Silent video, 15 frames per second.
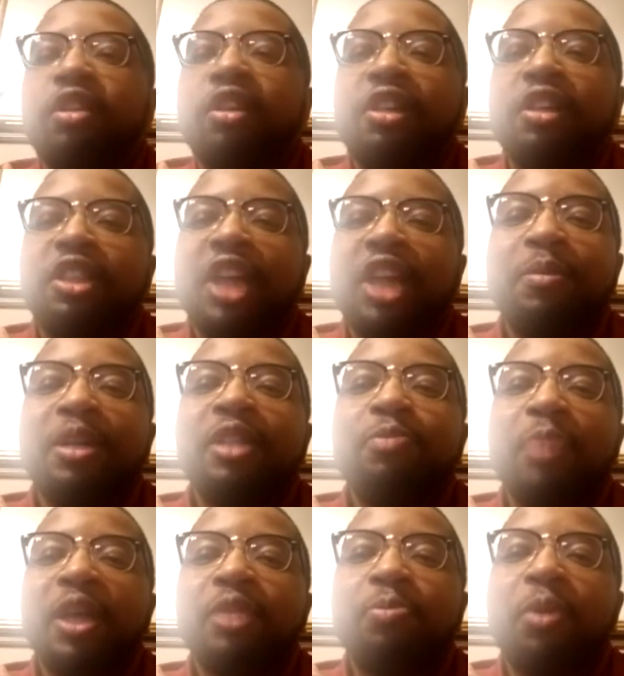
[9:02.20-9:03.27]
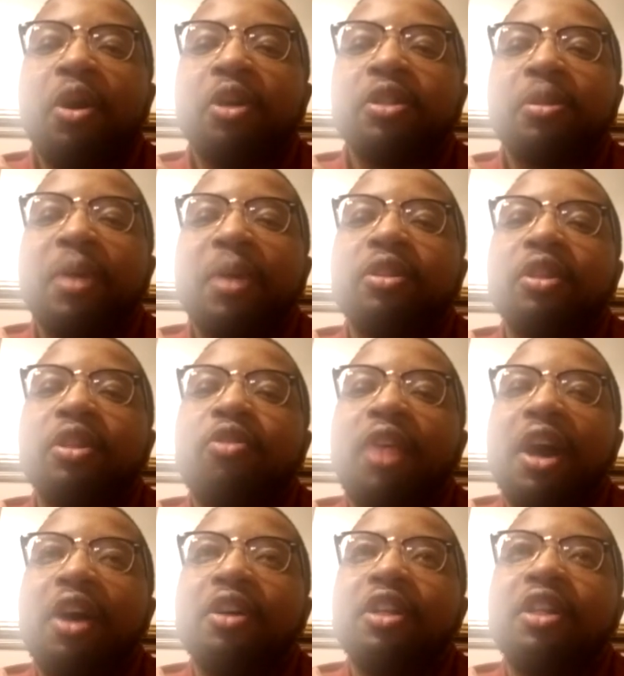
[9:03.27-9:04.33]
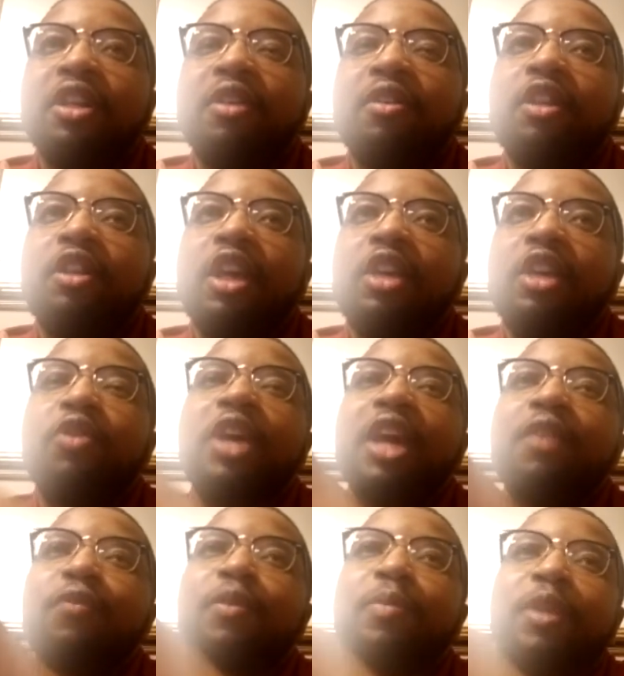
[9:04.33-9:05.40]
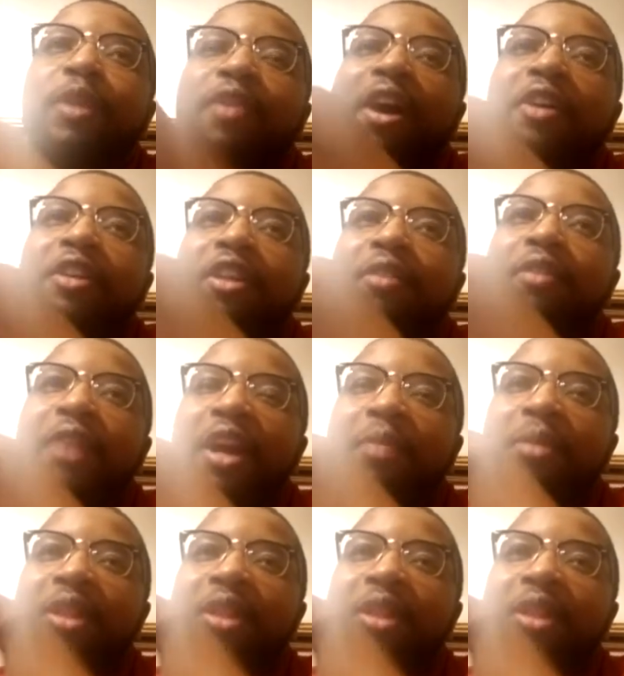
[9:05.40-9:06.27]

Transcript: Japanese baseball is about the crowd and you get it from the crowd and the environment.